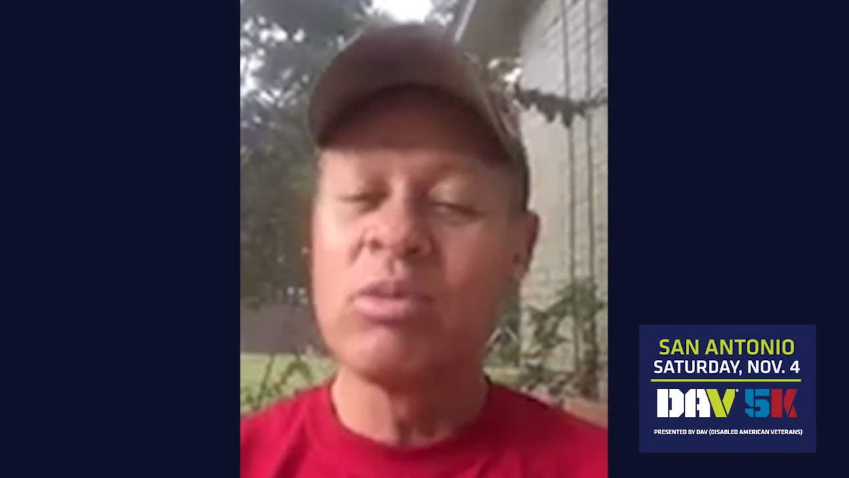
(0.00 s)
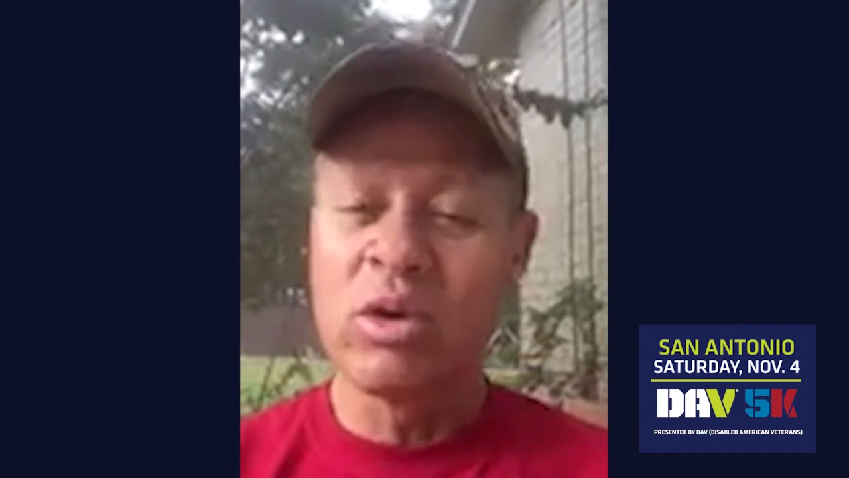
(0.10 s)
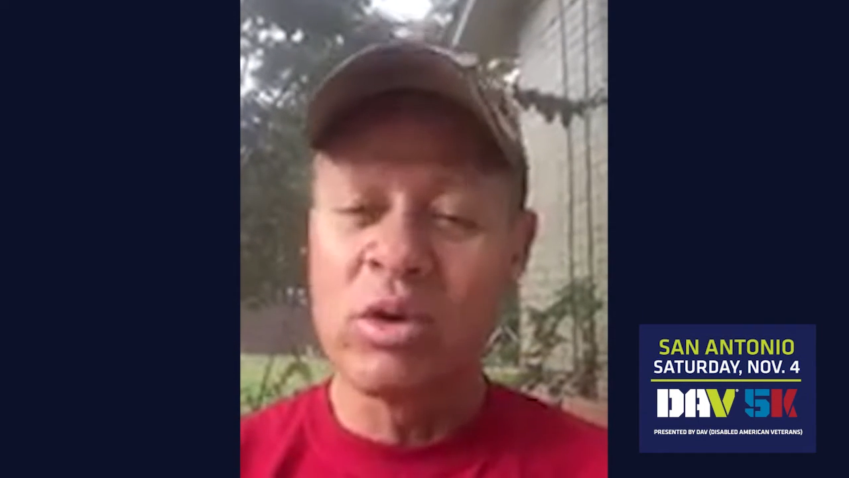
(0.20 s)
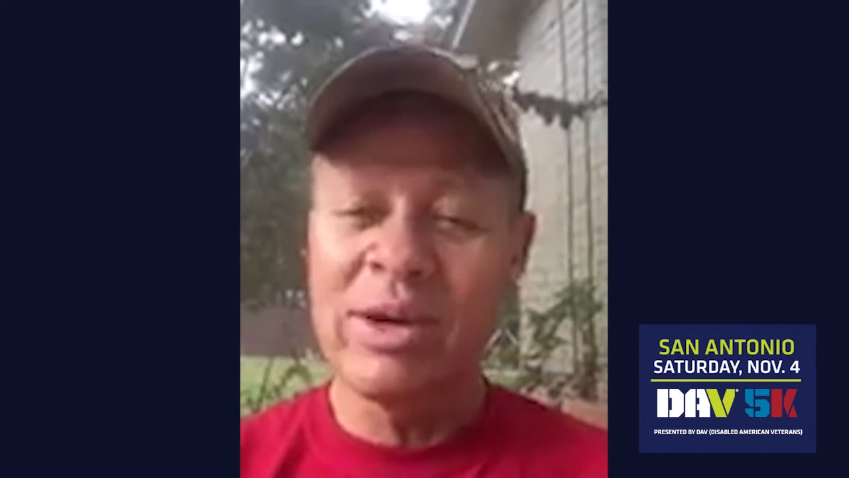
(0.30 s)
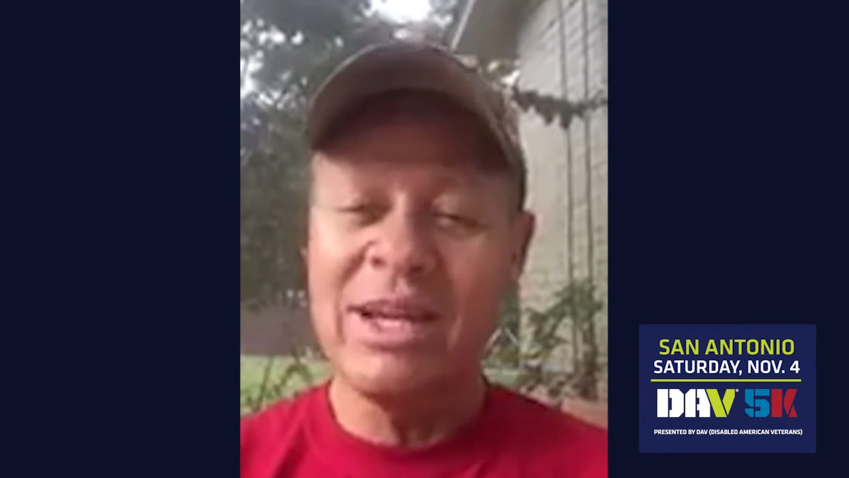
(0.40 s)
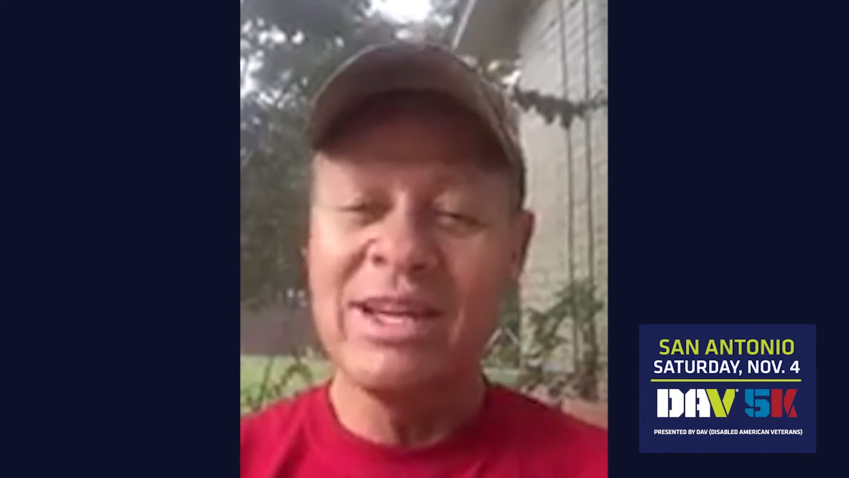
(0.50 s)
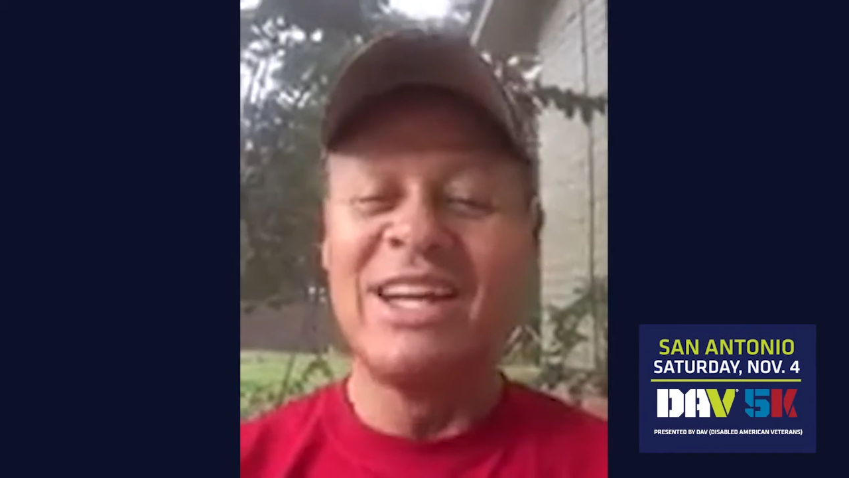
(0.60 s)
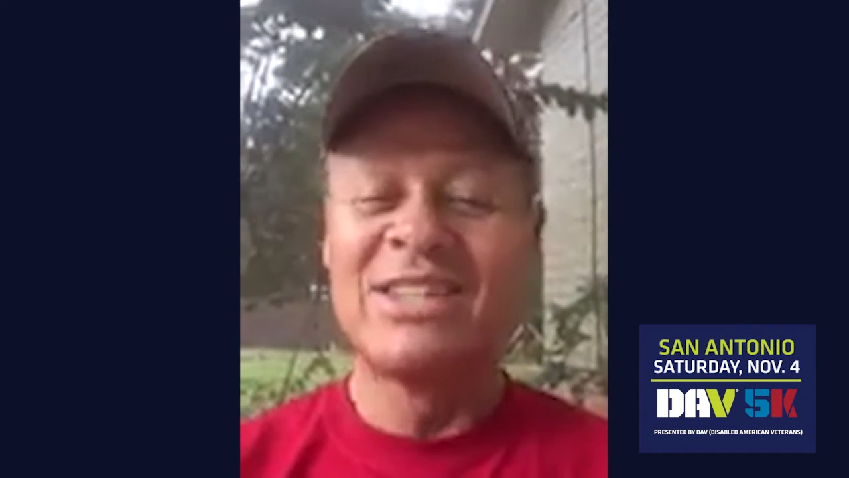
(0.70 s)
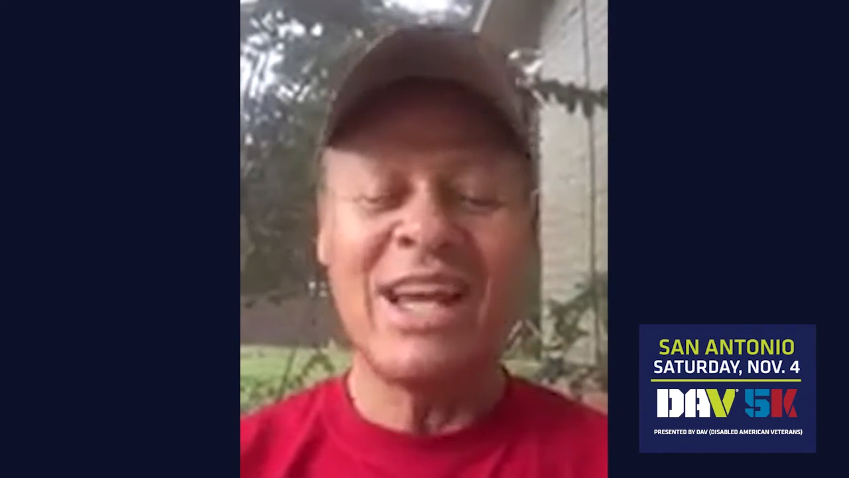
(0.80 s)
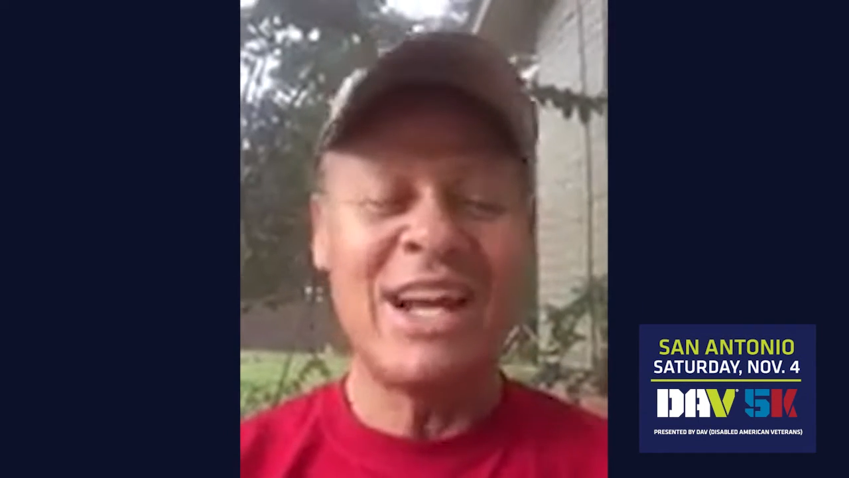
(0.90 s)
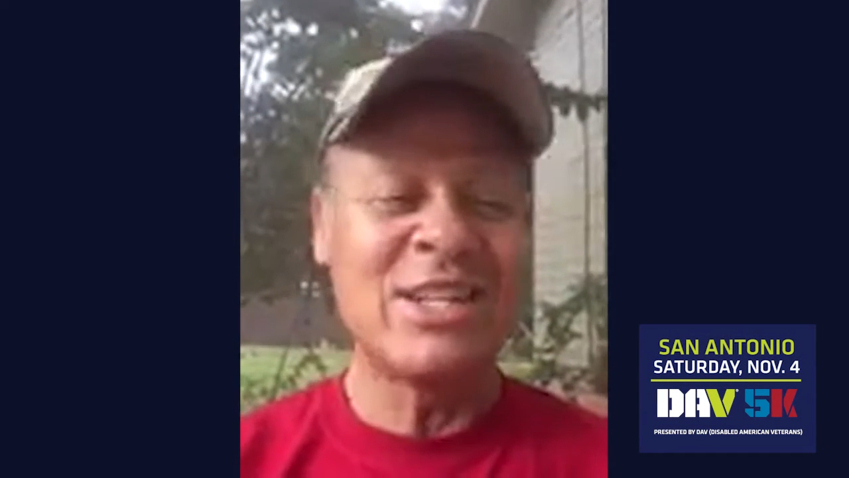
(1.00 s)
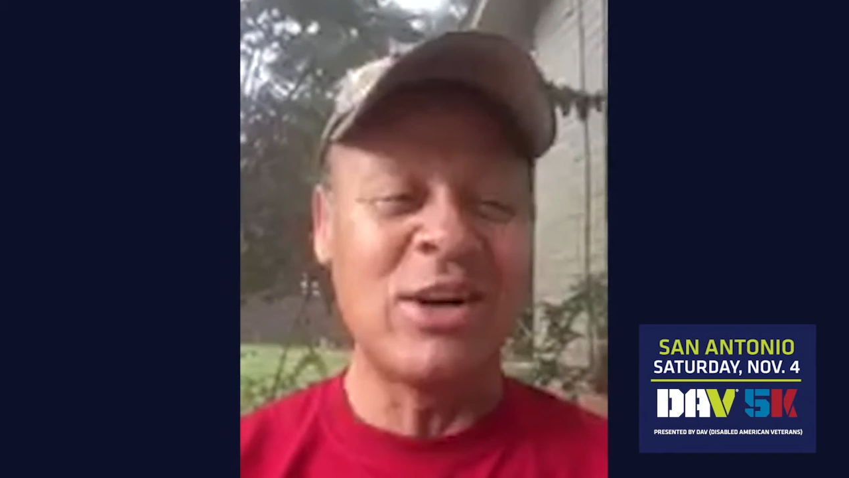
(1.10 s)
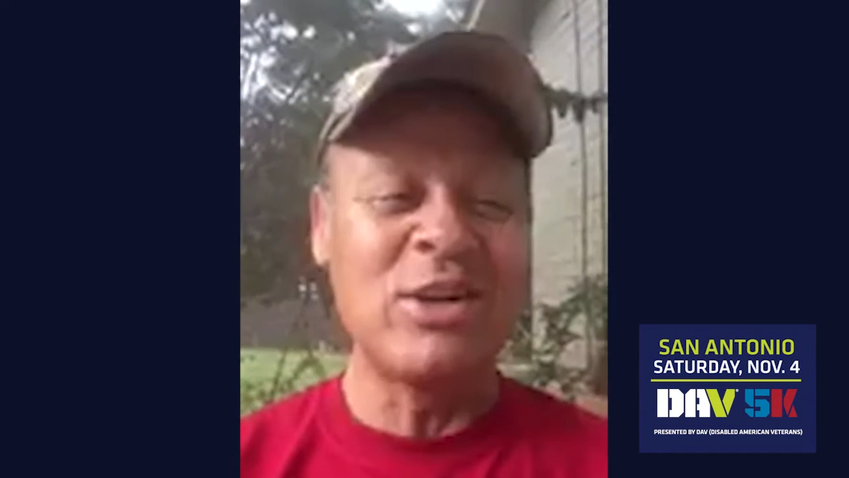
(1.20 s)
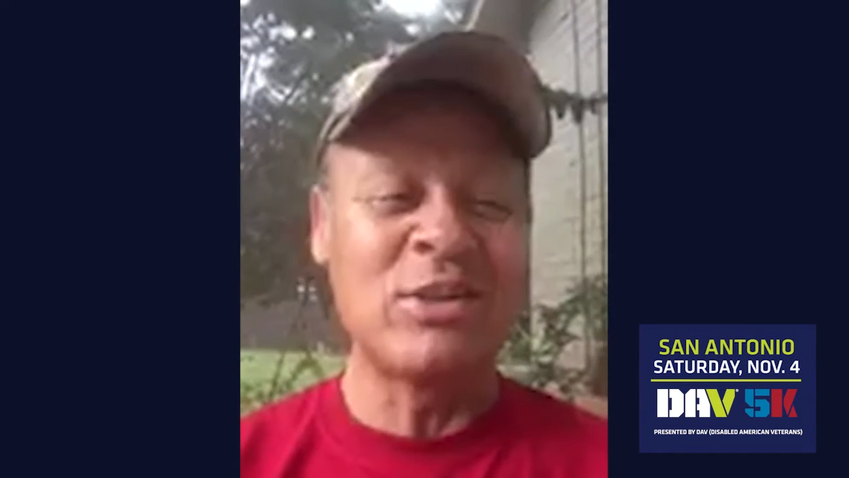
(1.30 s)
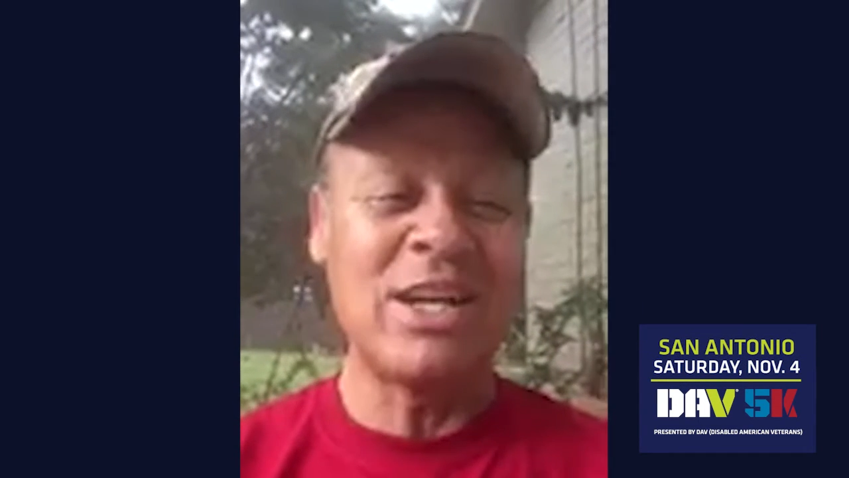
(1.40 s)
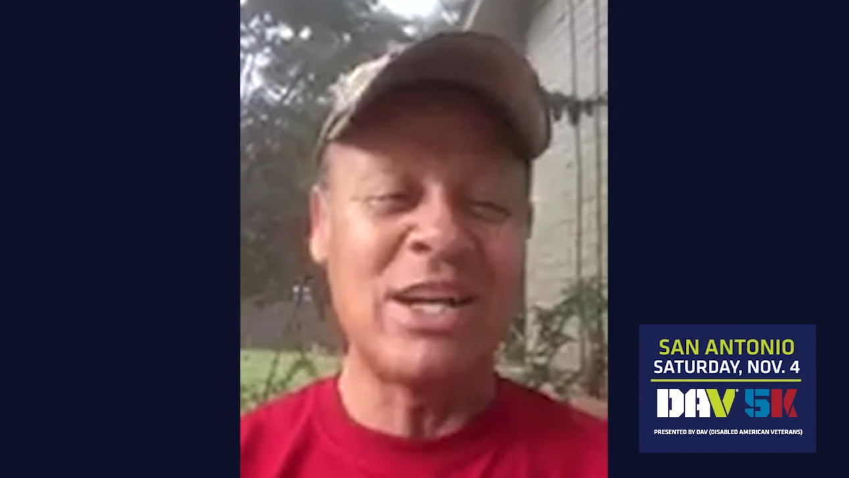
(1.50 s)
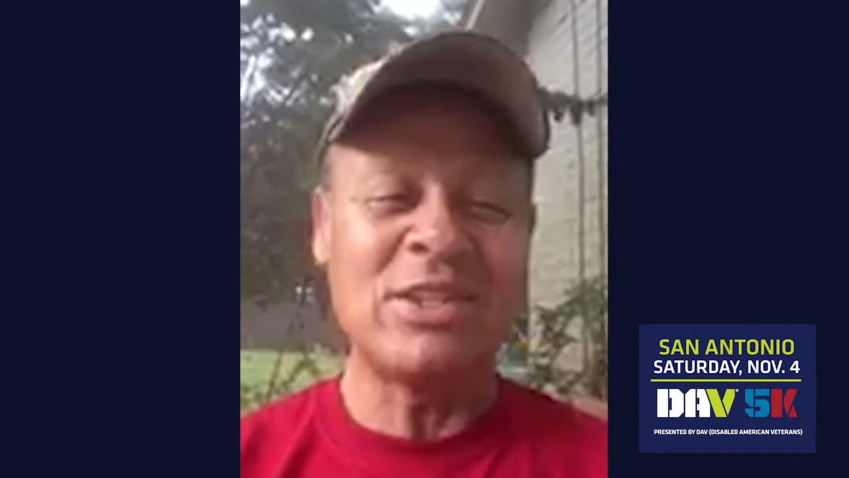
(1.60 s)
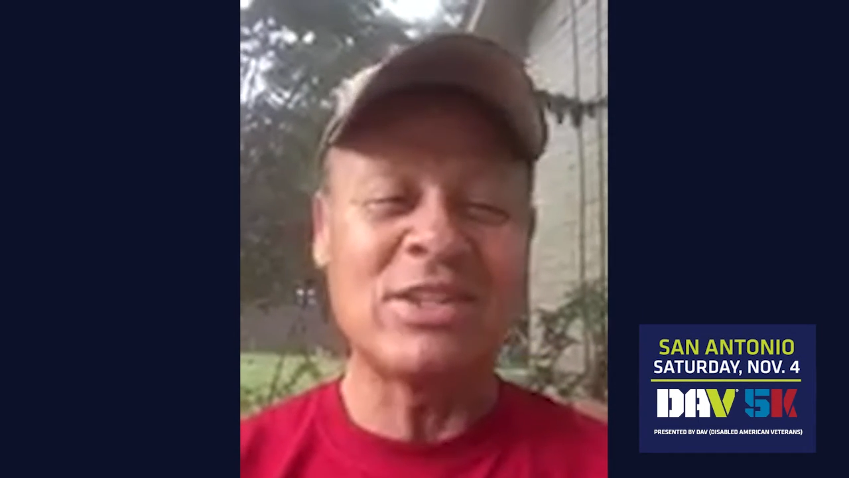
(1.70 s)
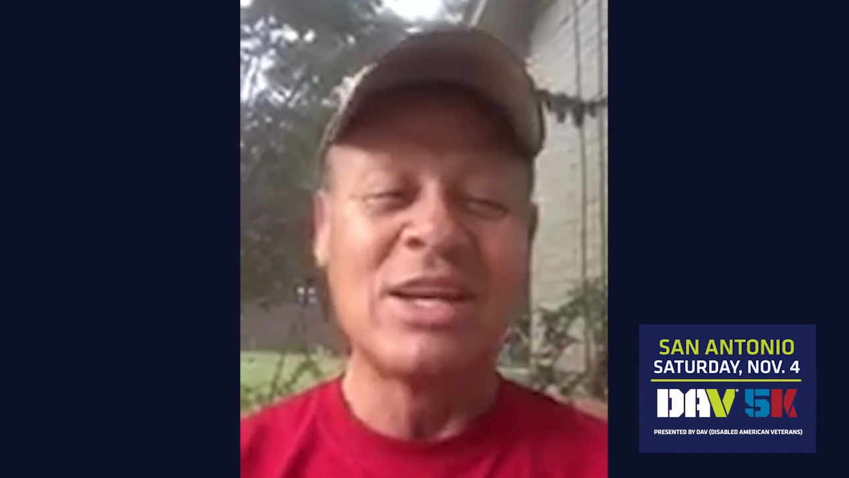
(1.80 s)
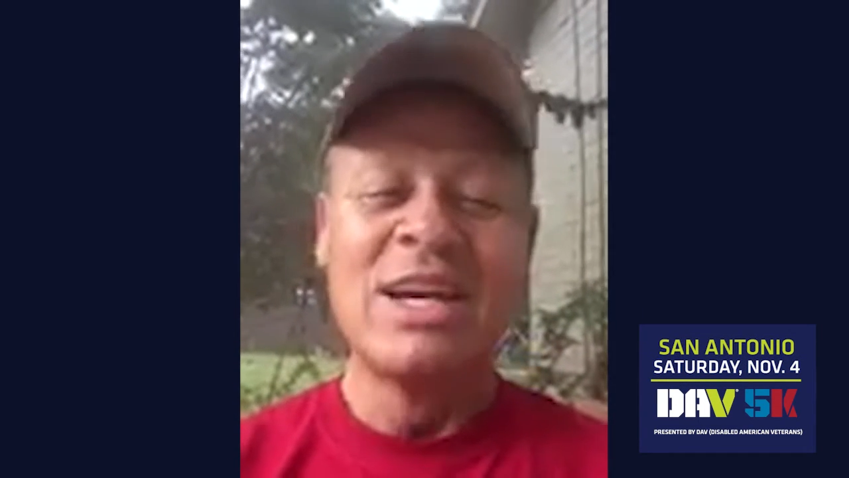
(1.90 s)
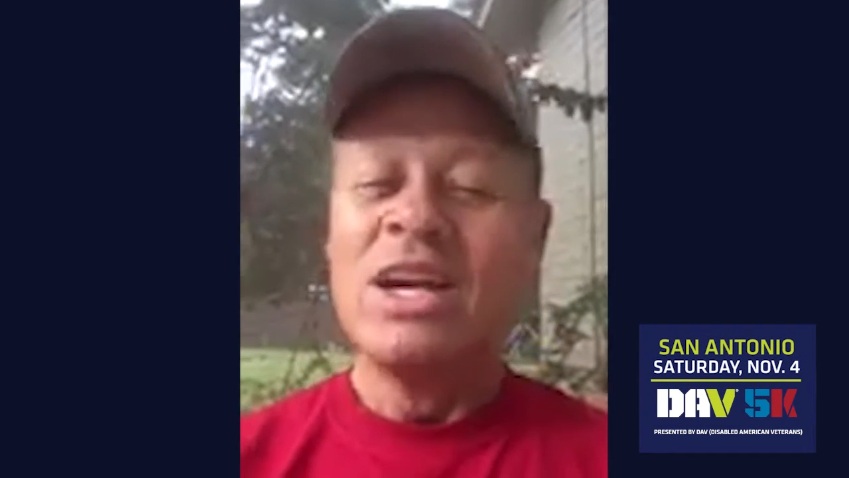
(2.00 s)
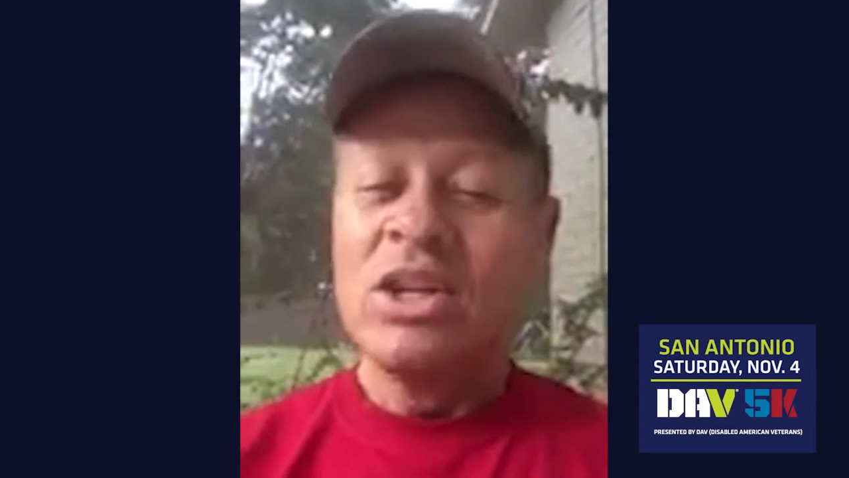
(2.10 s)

Brewery in San Antonio, Texas.